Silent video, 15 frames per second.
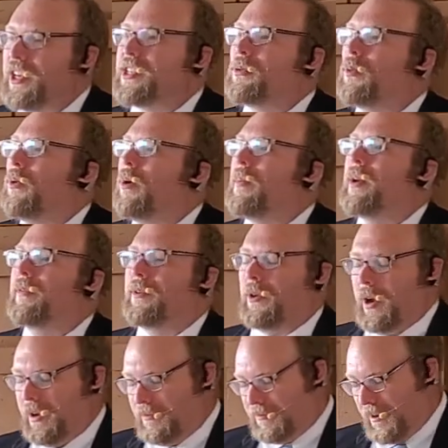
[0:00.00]
is a woman of
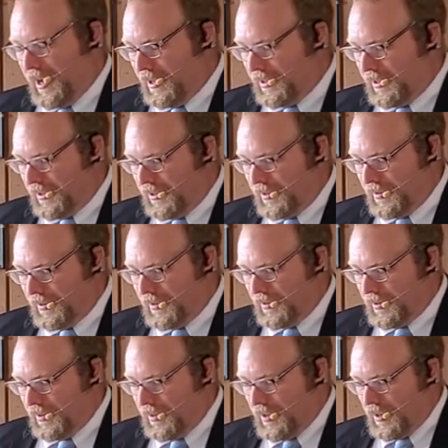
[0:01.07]
great faith,
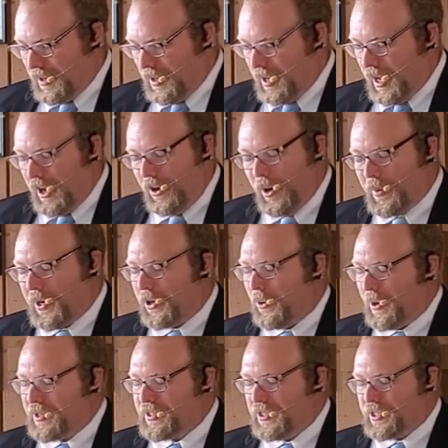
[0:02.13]
and her
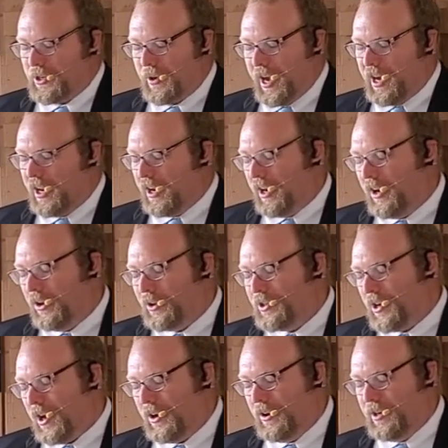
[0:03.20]
request is granted, and her
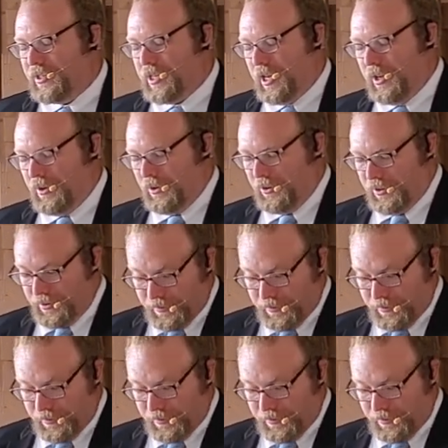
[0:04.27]
daughter is healed.